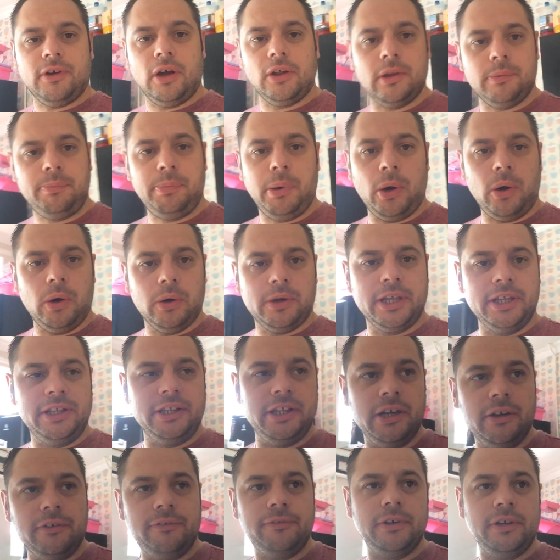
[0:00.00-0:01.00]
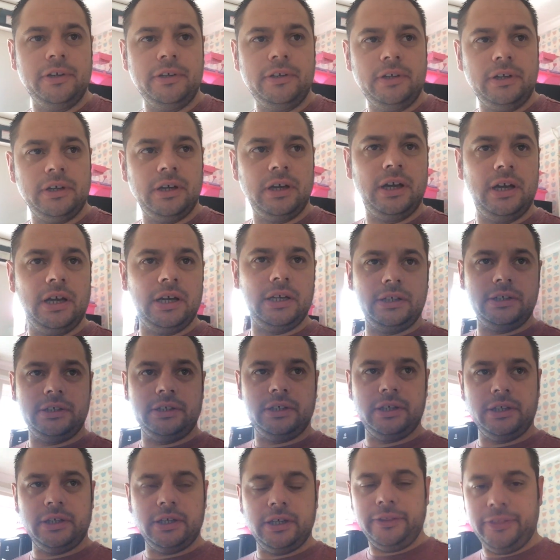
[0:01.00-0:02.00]
I've got the pork in the oven,
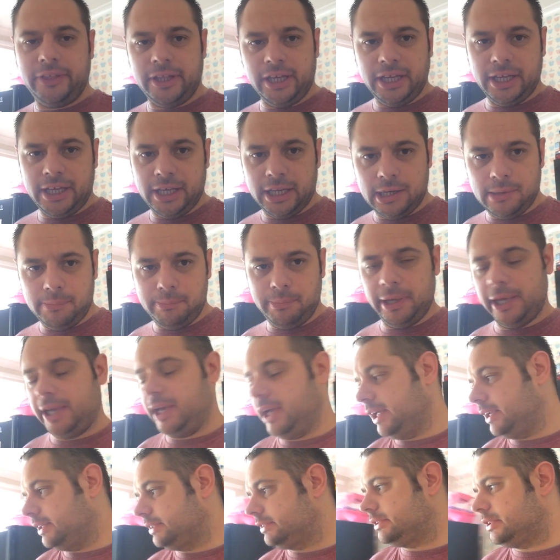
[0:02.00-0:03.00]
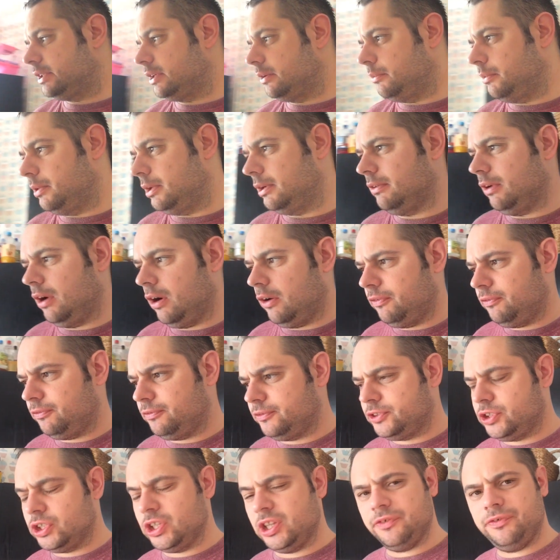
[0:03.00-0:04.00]
and I think in a bit we're
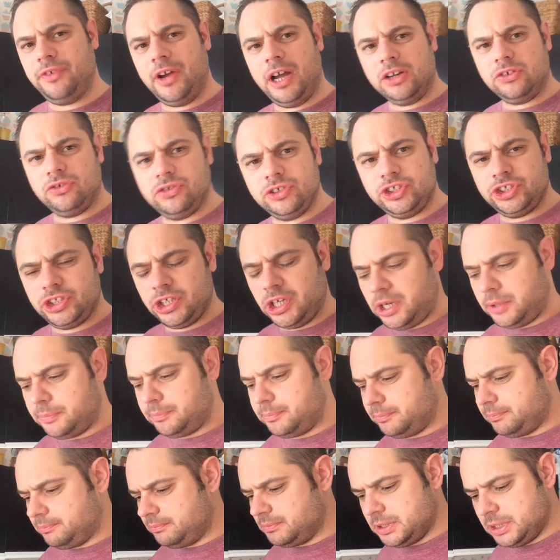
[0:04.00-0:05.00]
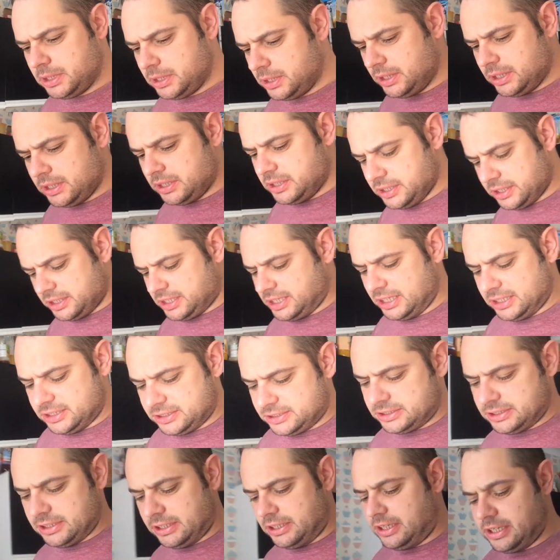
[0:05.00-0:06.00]
off to the factory shop. The
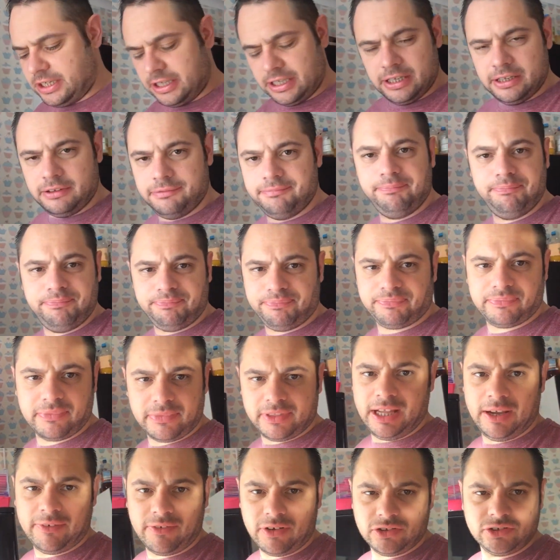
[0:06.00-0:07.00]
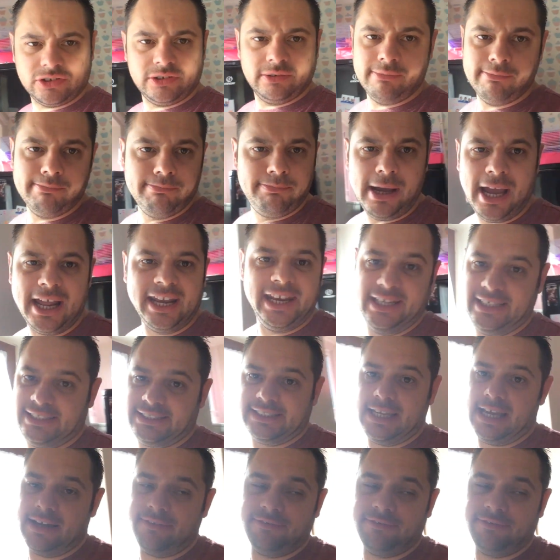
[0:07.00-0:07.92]
kids, they've got some pennies